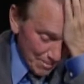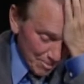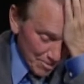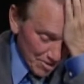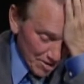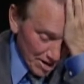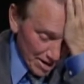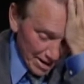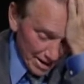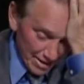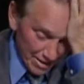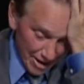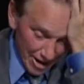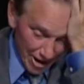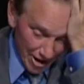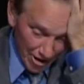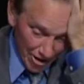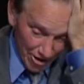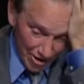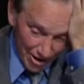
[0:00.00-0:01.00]
I'm
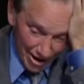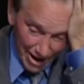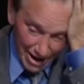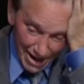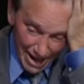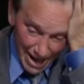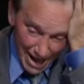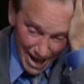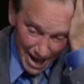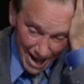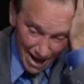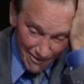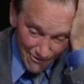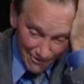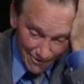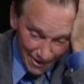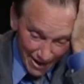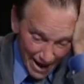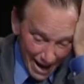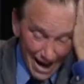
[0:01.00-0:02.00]
sitting there and I
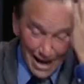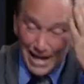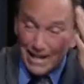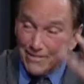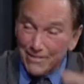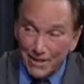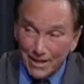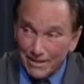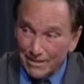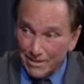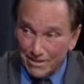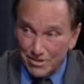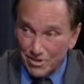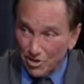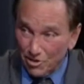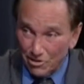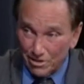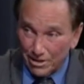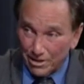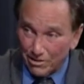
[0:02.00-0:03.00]
have
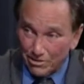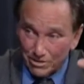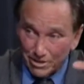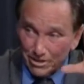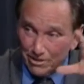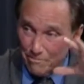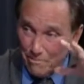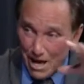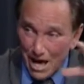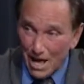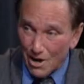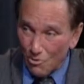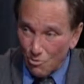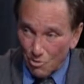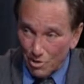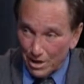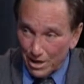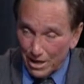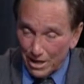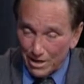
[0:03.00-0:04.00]
anything that's illegal. Doesn't
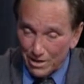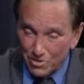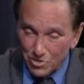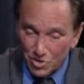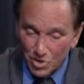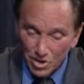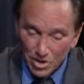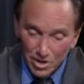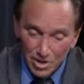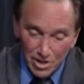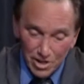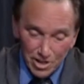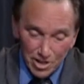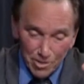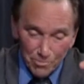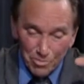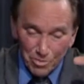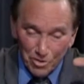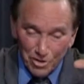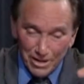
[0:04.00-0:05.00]
matter what it is.
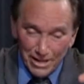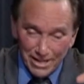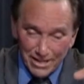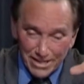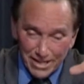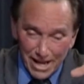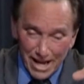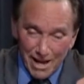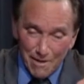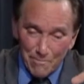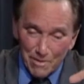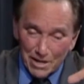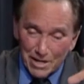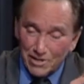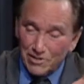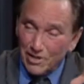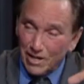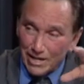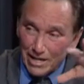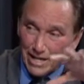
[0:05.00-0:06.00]
The police
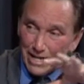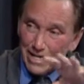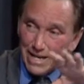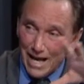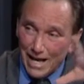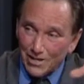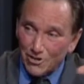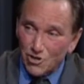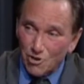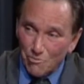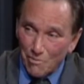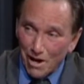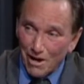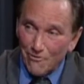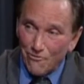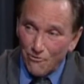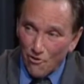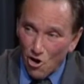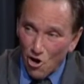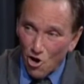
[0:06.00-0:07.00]
say because I didn't
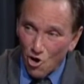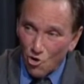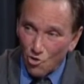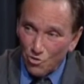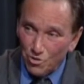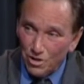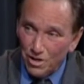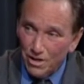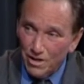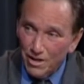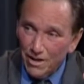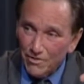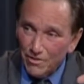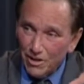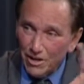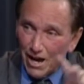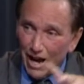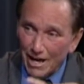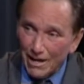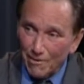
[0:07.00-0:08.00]
answer my
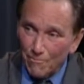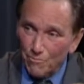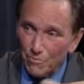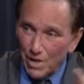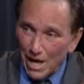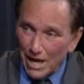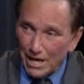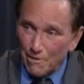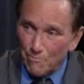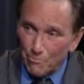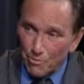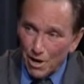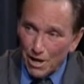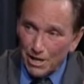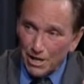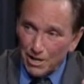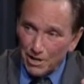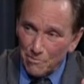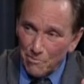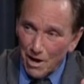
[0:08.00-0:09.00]
phone that they
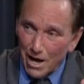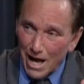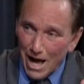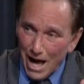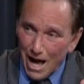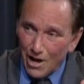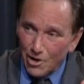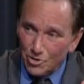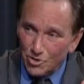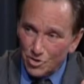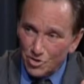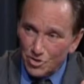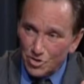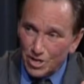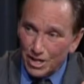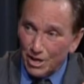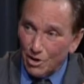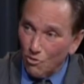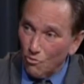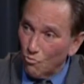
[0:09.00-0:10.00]
can break into my
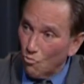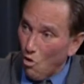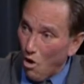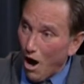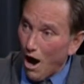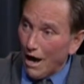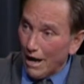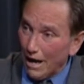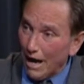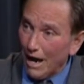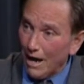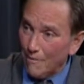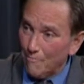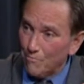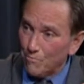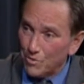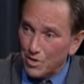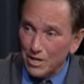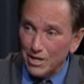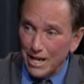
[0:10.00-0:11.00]
house and see
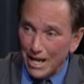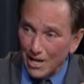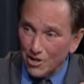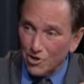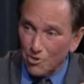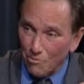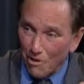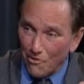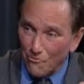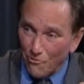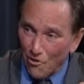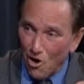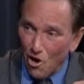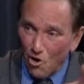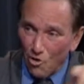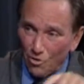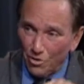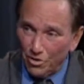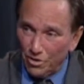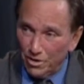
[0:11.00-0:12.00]
why I didn't answer
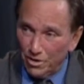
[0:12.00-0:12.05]
my phone.